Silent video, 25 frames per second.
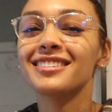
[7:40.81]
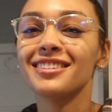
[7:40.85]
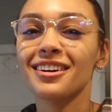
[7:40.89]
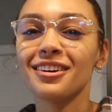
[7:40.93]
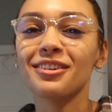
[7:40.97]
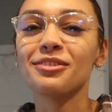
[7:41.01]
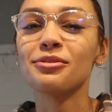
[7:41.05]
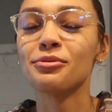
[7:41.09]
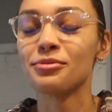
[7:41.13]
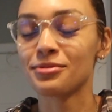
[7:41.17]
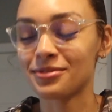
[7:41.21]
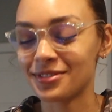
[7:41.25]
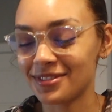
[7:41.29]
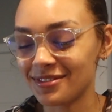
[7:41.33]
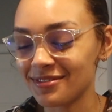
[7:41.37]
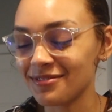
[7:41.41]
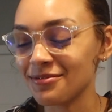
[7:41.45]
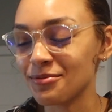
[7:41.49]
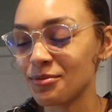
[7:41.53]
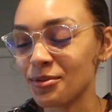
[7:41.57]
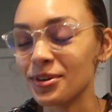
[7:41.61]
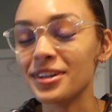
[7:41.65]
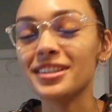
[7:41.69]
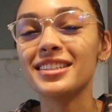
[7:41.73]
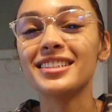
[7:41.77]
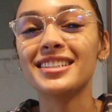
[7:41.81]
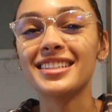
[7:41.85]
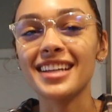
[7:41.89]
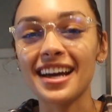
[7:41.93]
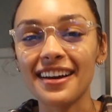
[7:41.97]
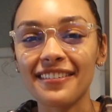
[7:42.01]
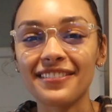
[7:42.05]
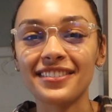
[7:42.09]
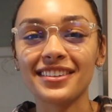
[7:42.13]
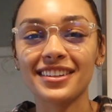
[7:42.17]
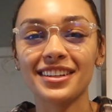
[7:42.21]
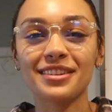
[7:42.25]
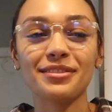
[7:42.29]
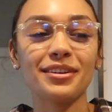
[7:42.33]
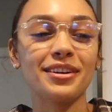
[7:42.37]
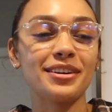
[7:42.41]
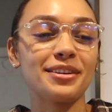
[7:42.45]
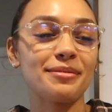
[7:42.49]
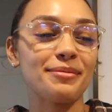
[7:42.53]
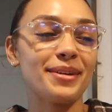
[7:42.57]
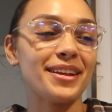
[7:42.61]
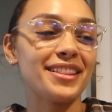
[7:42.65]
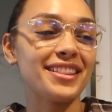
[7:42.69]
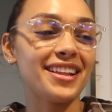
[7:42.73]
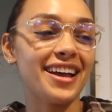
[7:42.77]
Oh, would definitely
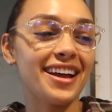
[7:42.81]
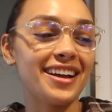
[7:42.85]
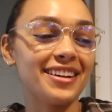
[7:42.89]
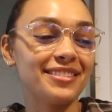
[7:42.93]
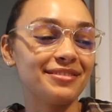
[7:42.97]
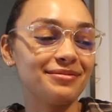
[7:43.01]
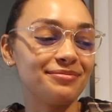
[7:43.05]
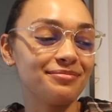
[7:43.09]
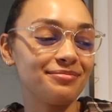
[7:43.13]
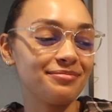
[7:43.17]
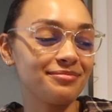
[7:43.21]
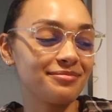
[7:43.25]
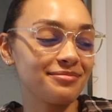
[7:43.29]
recommend that.